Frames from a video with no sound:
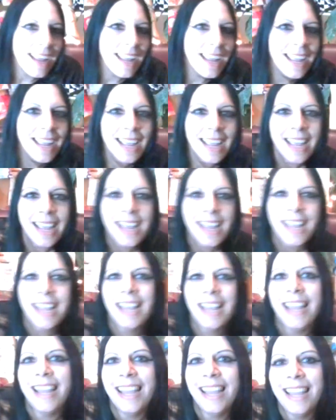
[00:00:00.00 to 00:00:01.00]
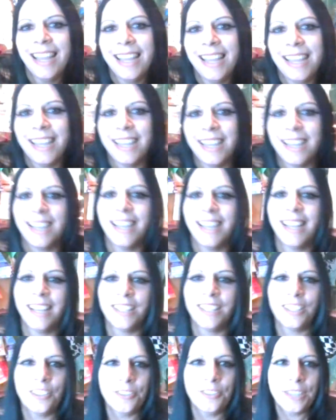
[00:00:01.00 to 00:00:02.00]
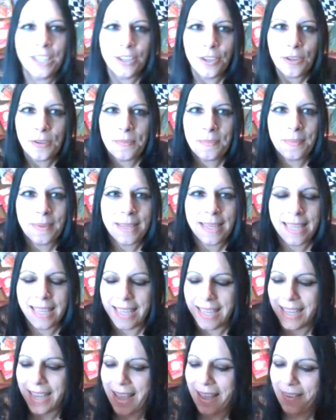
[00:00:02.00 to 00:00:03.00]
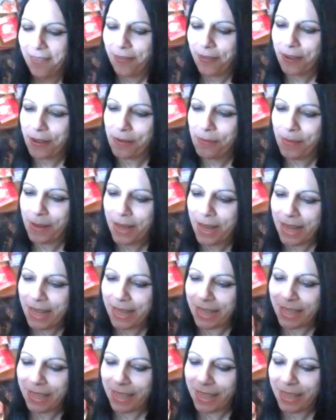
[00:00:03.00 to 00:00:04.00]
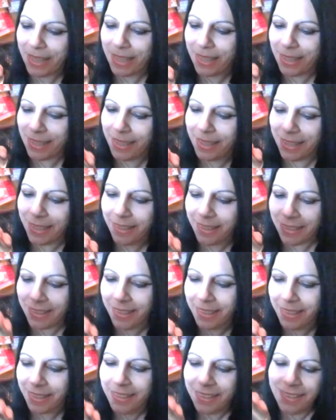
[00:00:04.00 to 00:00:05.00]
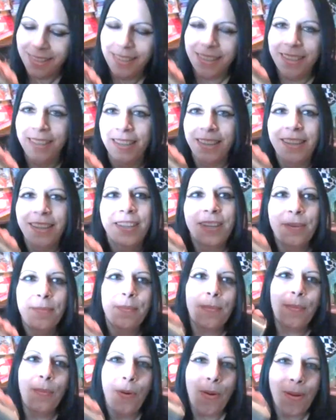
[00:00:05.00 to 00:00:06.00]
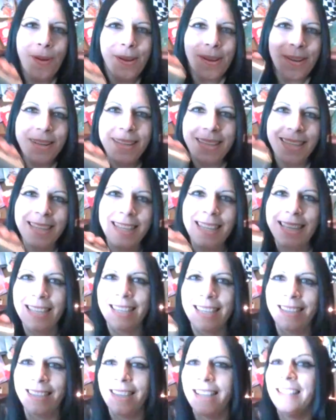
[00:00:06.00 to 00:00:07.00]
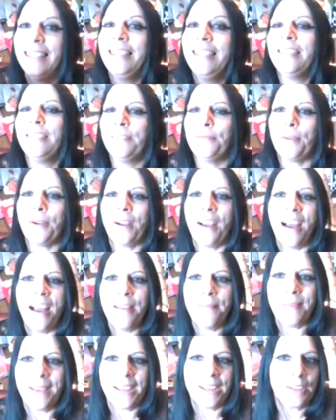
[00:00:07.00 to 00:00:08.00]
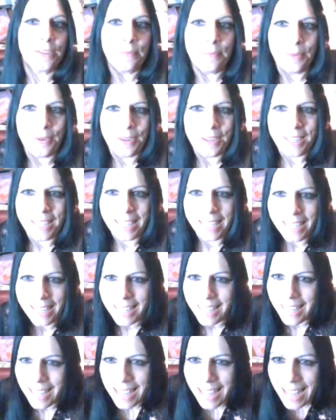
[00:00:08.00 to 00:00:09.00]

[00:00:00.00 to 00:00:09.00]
Hey, can you hear me, everybody? Good morning. At least where I'm at, good morning.